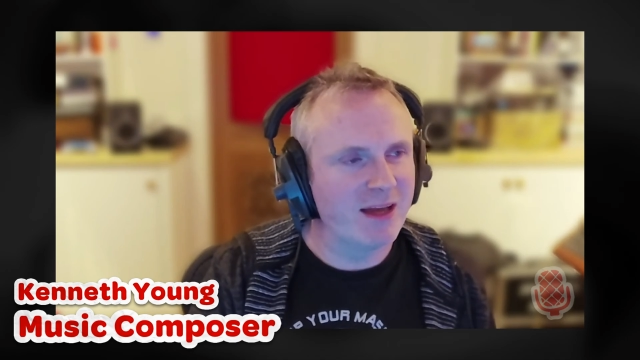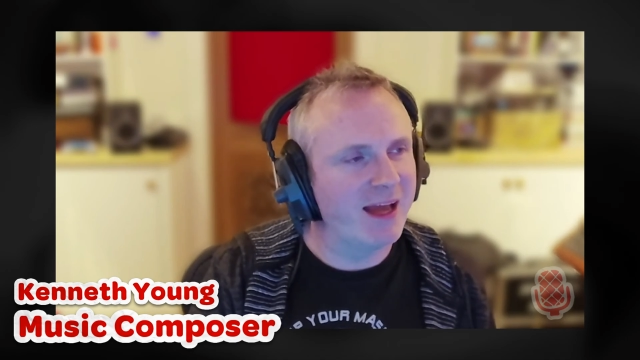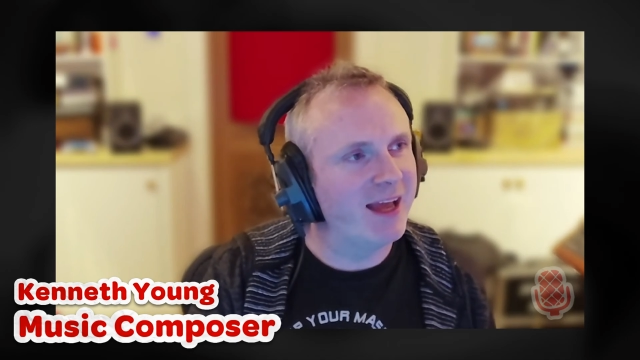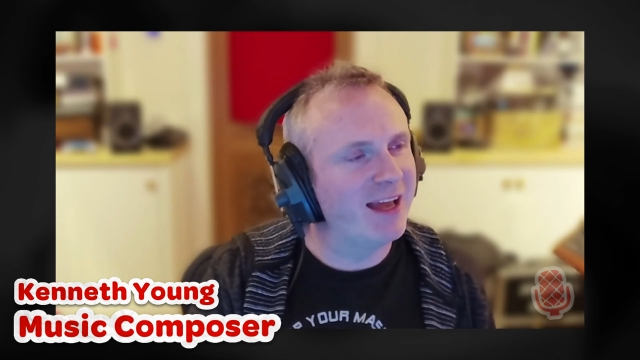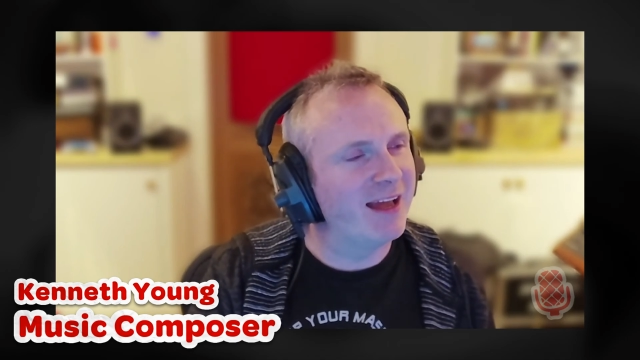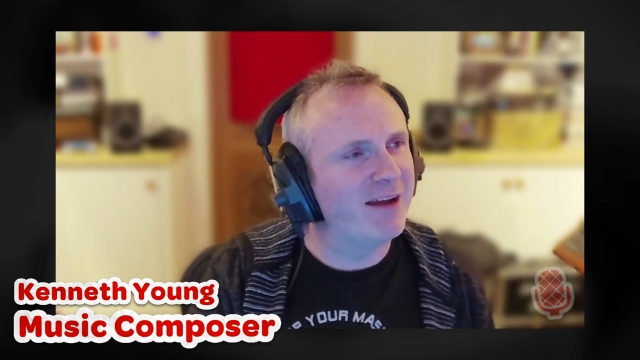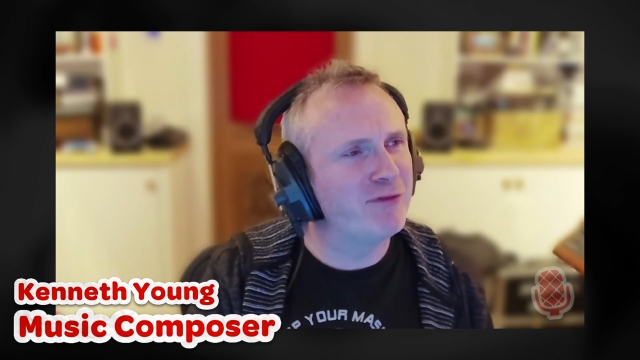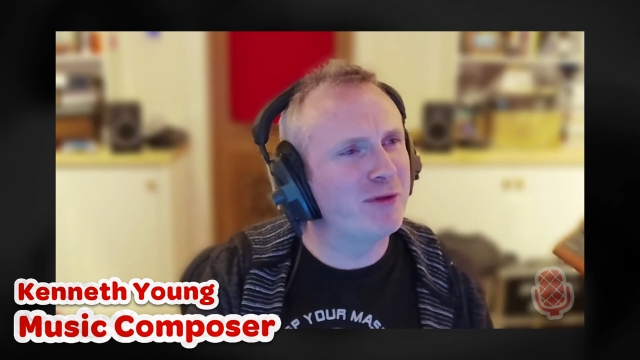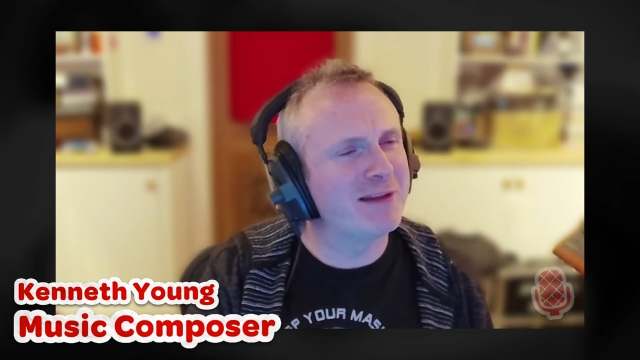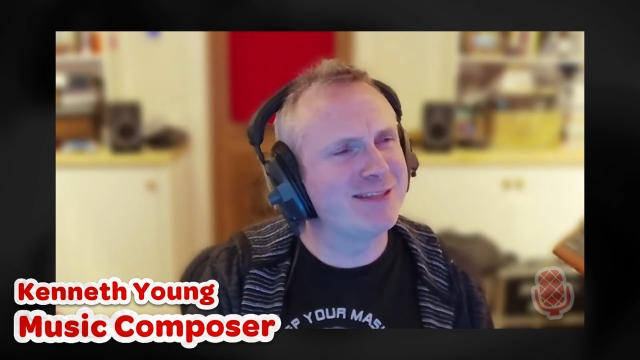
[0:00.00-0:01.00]
I've
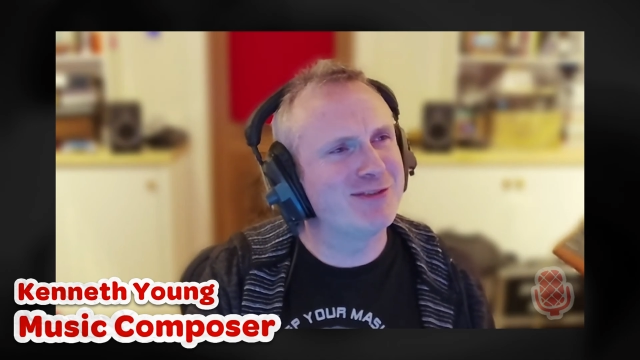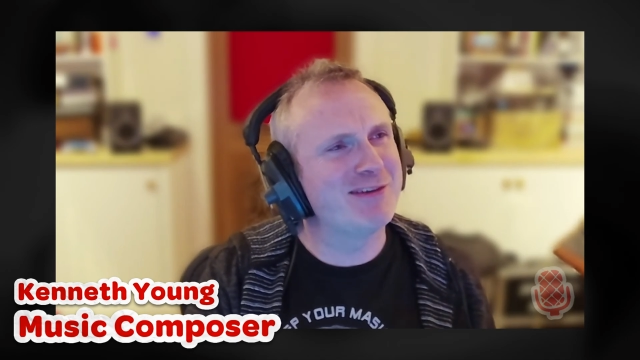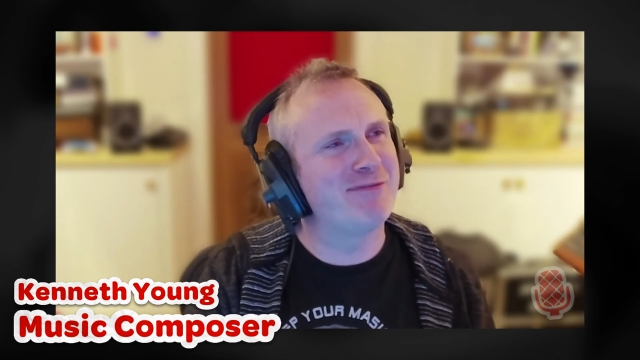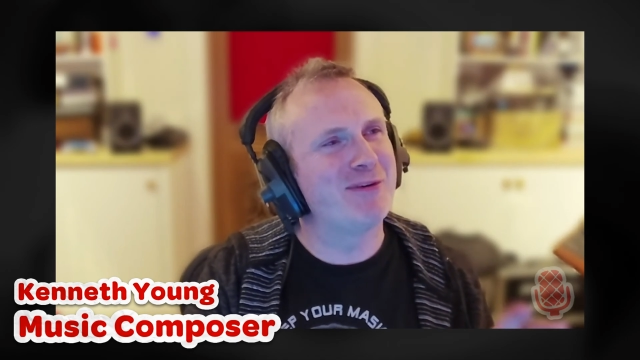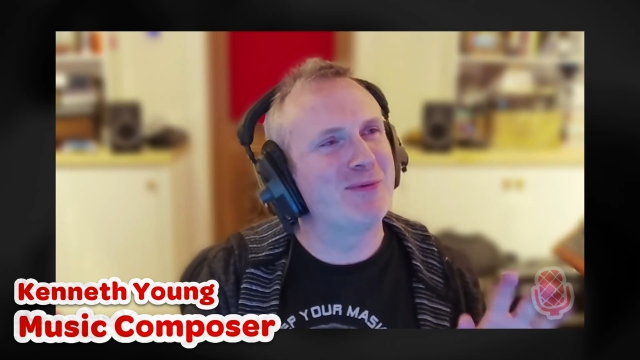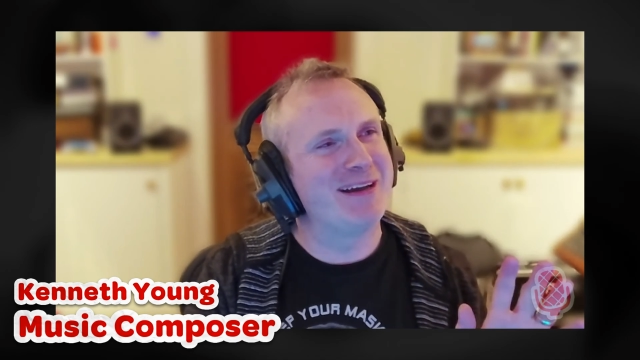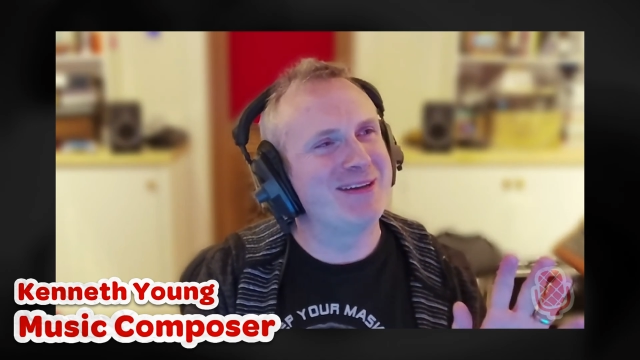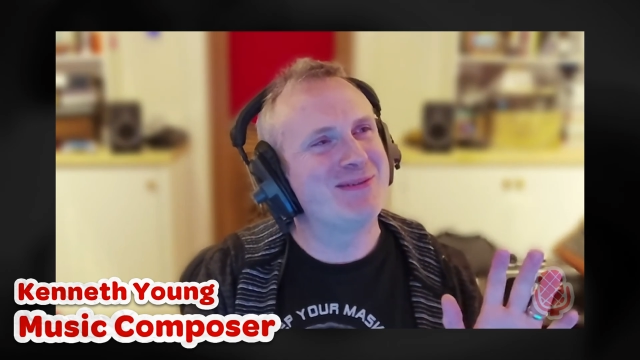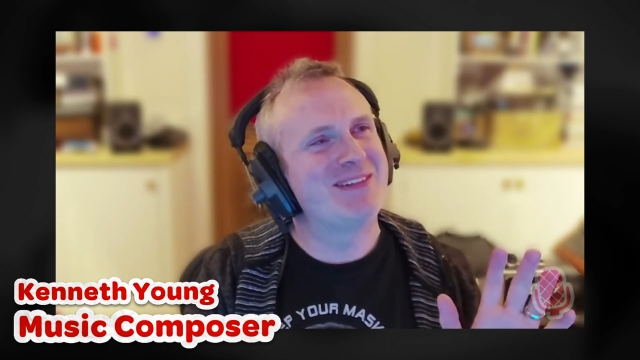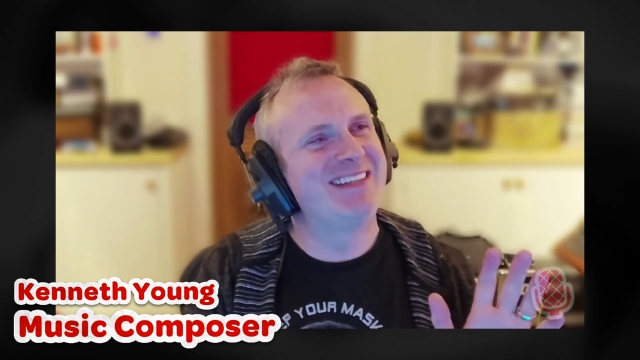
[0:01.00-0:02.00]
not listened to it for a
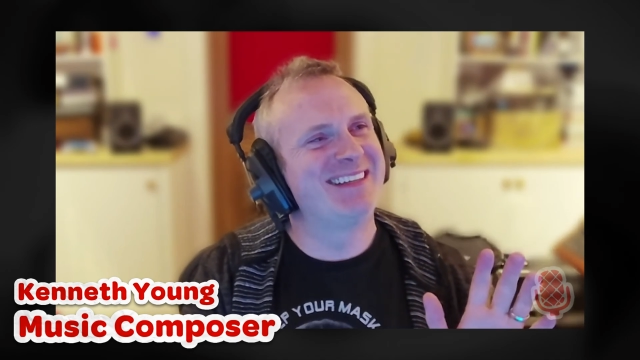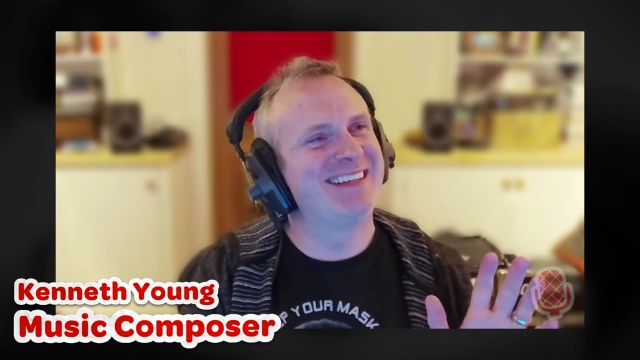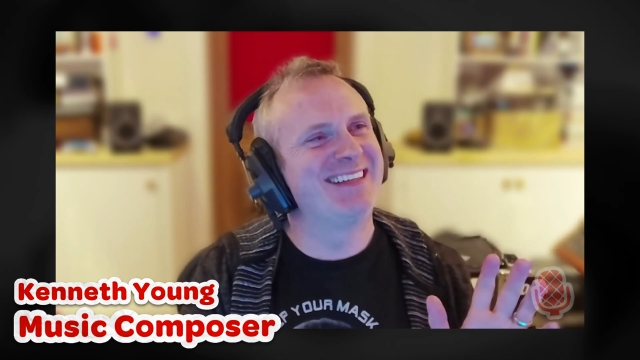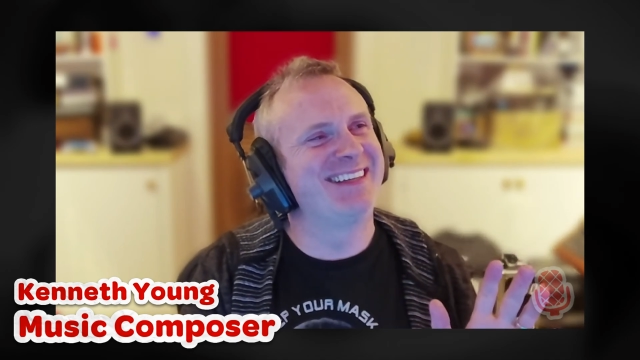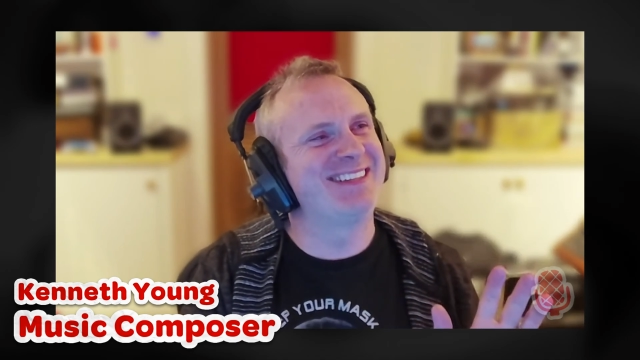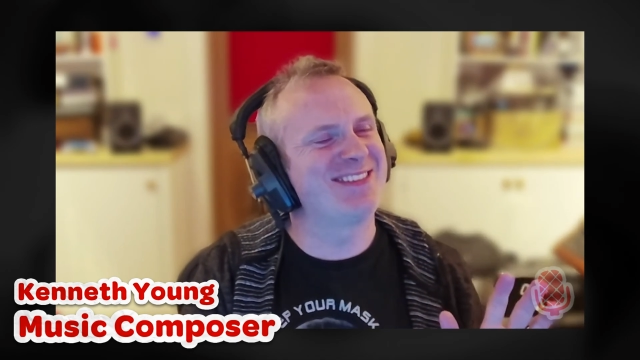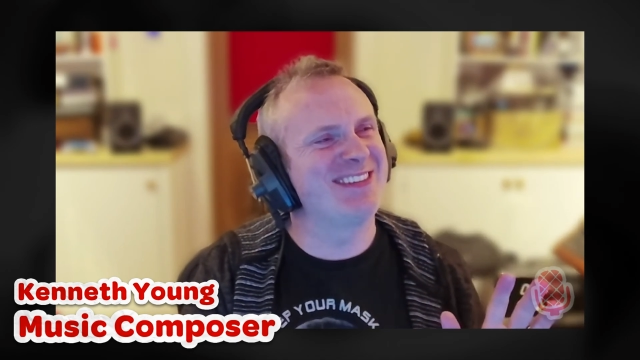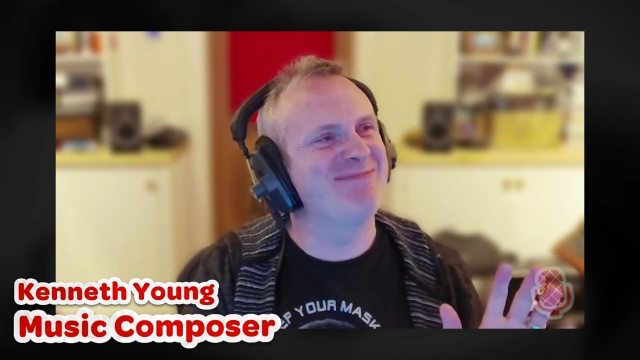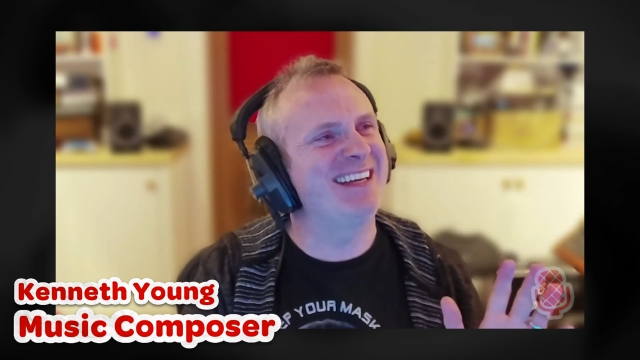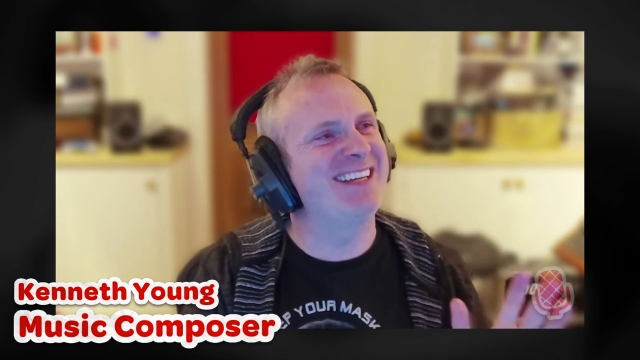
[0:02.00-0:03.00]
while, so
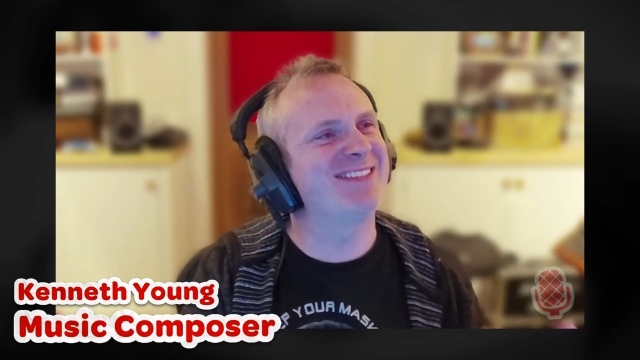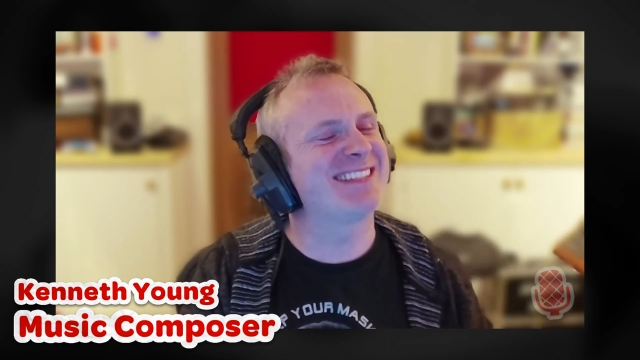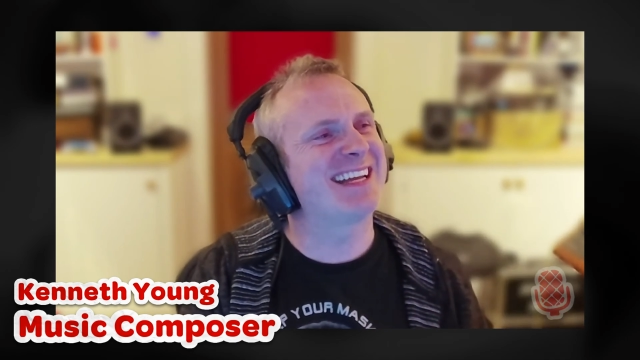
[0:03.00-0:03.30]
it might not